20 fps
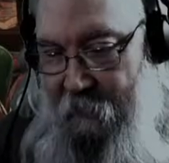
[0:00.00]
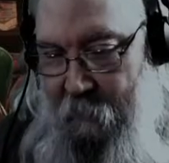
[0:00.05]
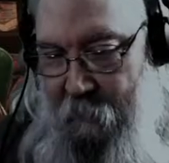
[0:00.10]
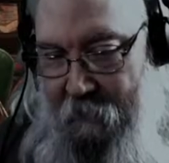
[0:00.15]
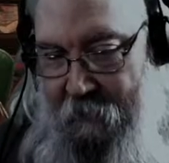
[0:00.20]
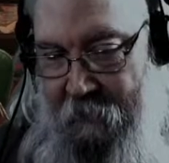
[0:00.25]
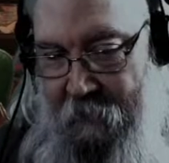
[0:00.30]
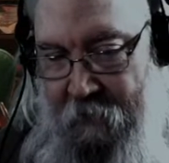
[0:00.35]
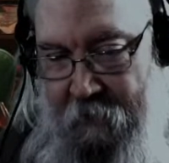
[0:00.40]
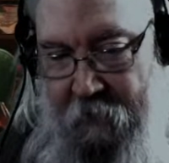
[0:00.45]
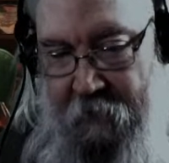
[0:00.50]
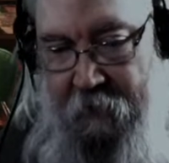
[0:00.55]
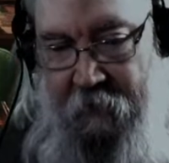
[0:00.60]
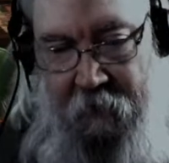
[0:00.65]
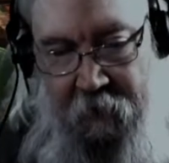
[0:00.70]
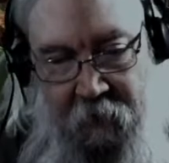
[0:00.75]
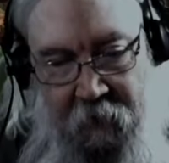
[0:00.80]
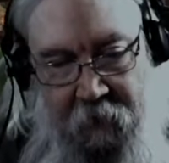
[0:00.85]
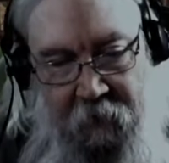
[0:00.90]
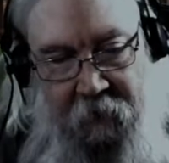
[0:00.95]
was doing.
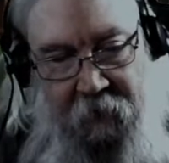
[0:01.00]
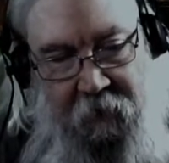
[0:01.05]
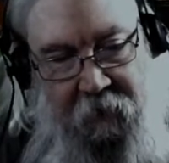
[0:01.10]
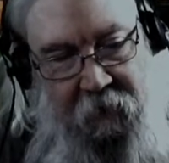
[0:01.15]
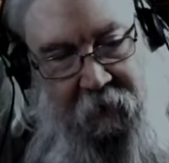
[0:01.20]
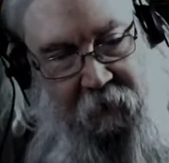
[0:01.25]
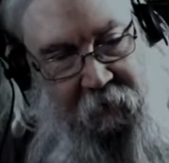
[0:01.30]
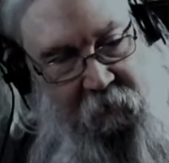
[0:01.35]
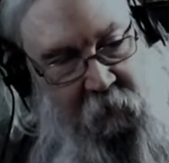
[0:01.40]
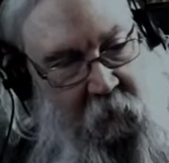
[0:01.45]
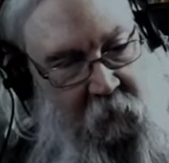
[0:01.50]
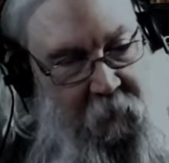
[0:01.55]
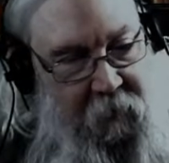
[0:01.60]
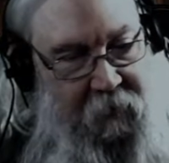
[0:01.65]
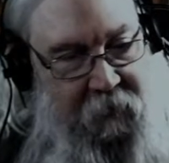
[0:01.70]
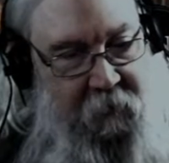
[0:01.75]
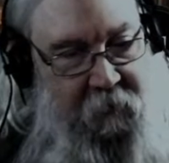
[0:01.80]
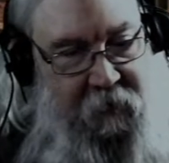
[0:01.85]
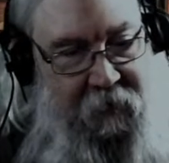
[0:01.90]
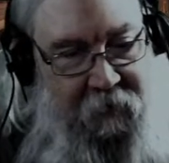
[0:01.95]
Told him
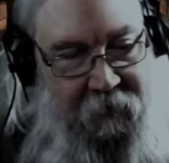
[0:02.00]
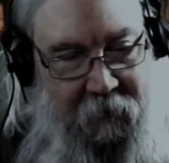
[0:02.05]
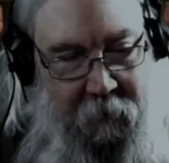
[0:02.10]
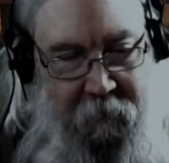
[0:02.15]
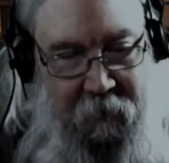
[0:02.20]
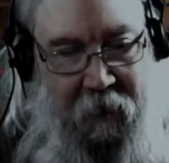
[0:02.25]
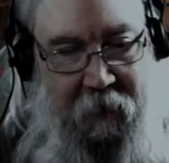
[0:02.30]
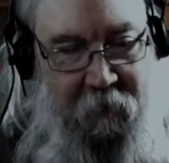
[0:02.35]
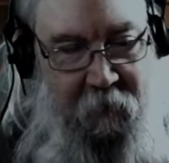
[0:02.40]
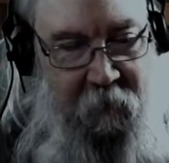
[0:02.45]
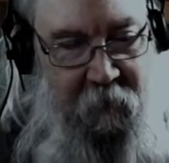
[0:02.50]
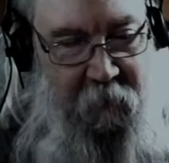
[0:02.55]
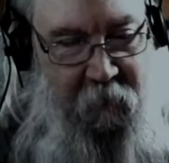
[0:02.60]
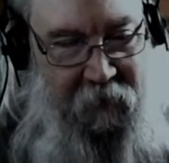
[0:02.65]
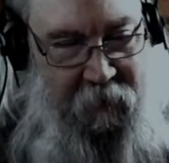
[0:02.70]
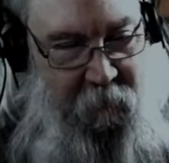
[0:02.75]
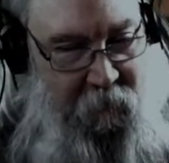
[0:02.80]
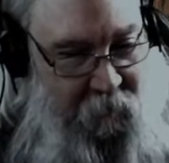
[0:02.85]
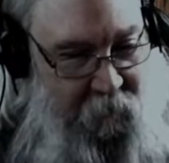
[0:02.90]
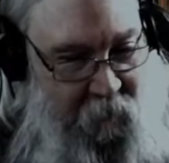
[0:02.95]
I'm not here to
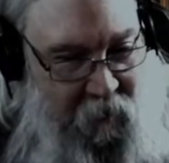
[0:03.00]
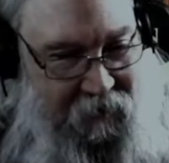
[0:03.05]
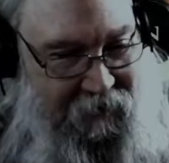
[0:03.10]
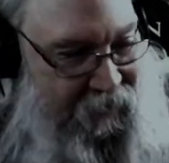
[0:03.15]
play with him